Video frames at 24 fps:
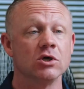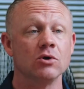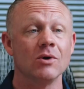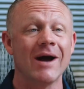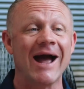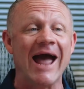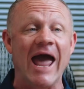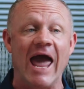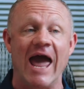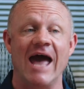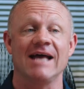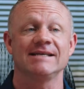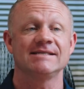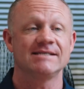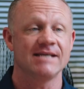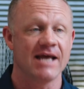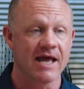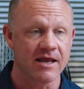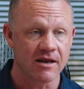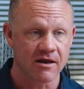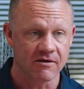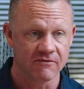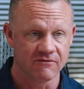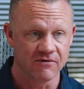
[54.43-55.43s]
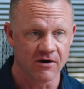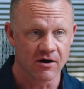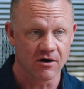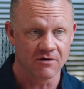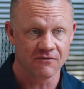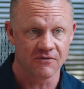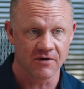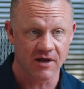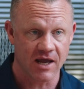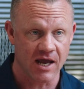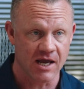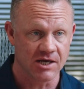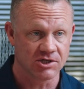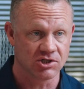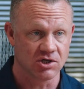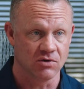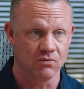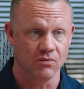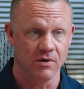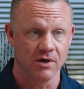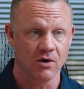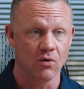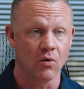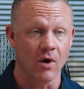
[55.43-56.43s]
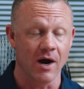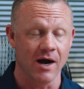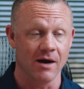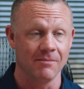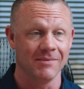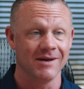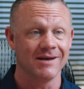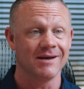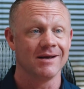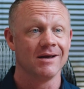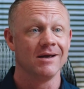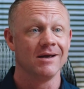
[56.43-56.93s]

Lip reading: no asset verification requirement.